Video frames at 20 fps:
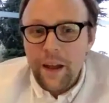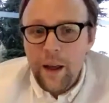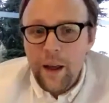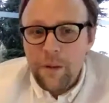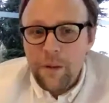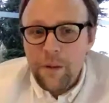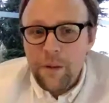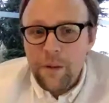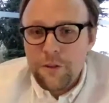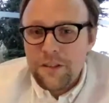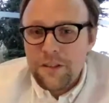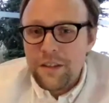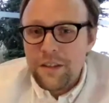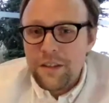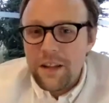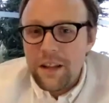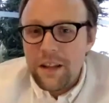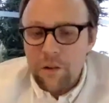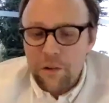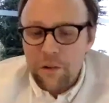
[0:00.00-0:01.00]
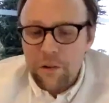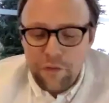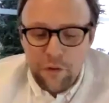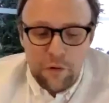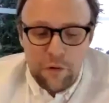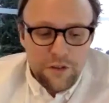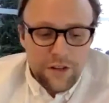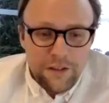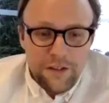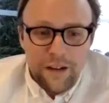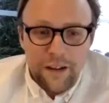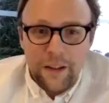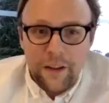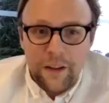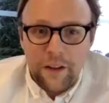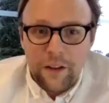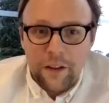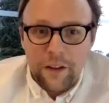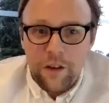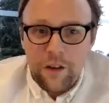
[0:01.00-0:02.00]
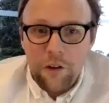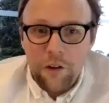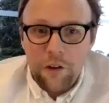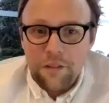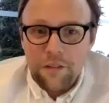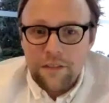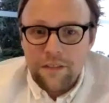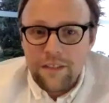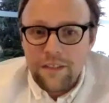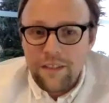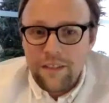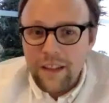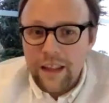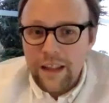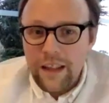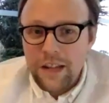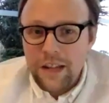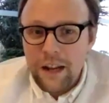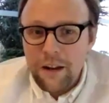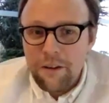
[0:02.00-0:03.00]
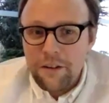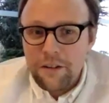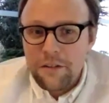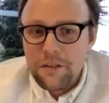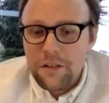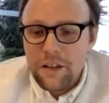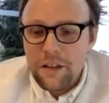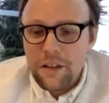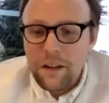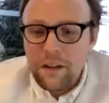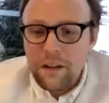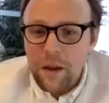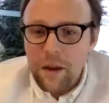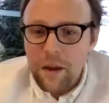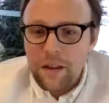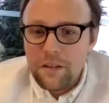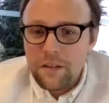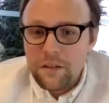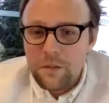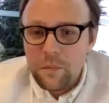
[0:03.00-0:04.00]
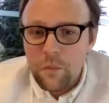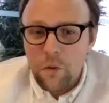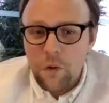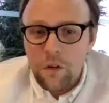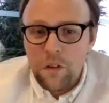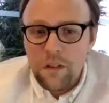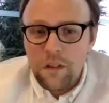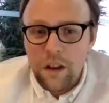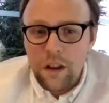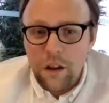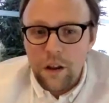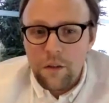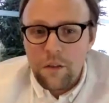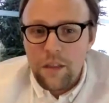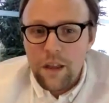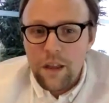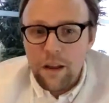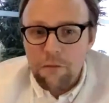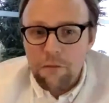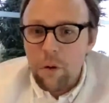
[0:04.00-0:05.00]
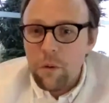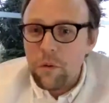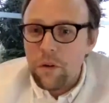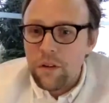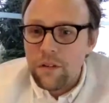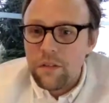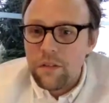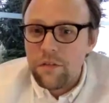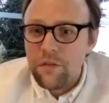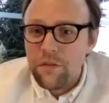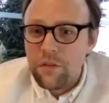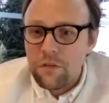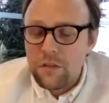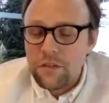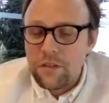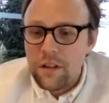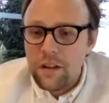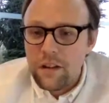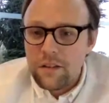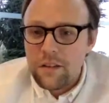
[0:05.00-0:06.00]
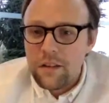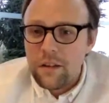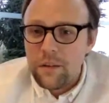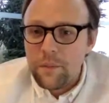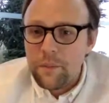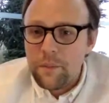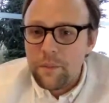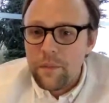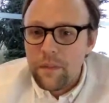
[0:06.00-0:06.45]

Be interesting to hear your thoughts actually on accelerators and incubators and what their role is for a startup.